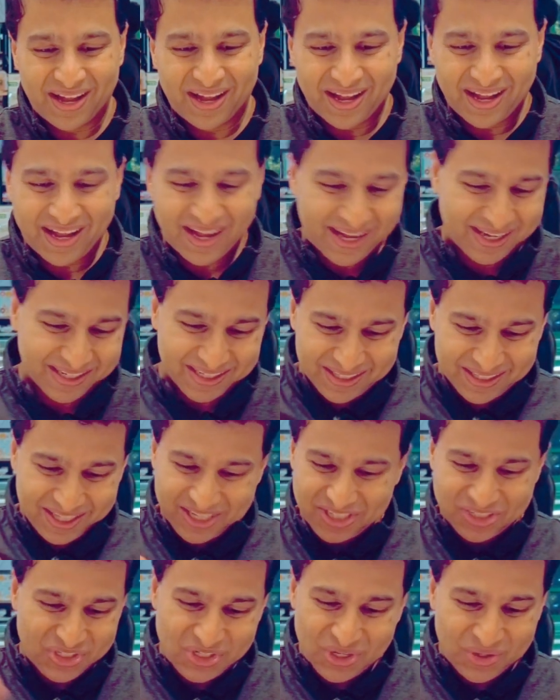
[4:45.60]
hot
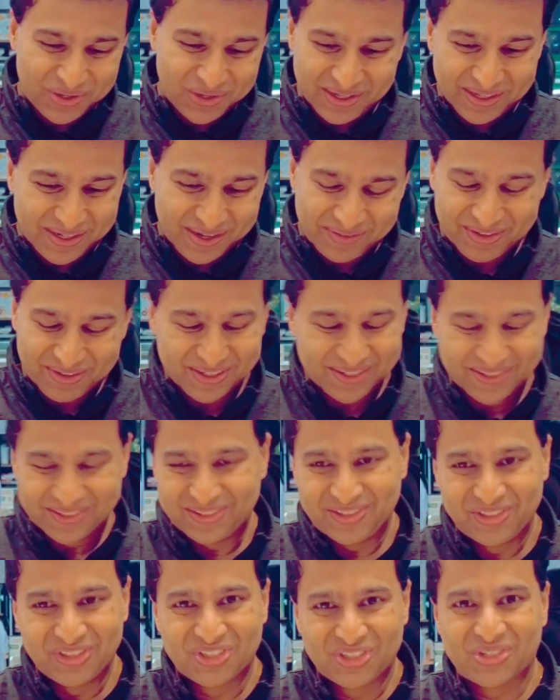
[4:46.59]
glazed donut. I mean,
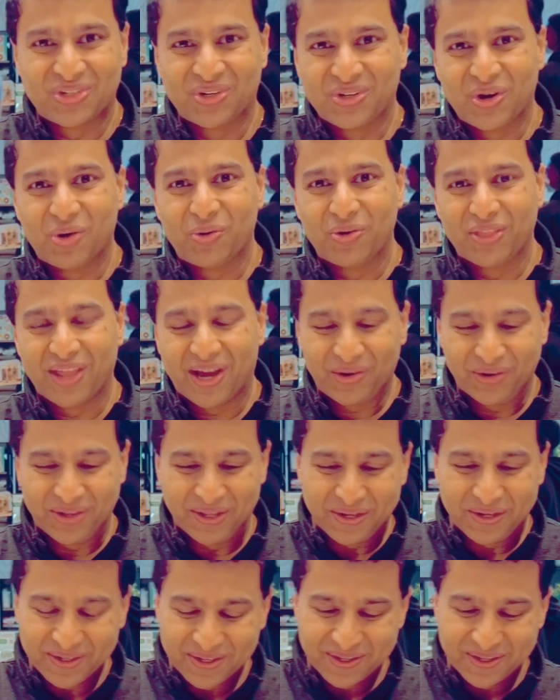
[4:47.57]
you just couldn't go without it.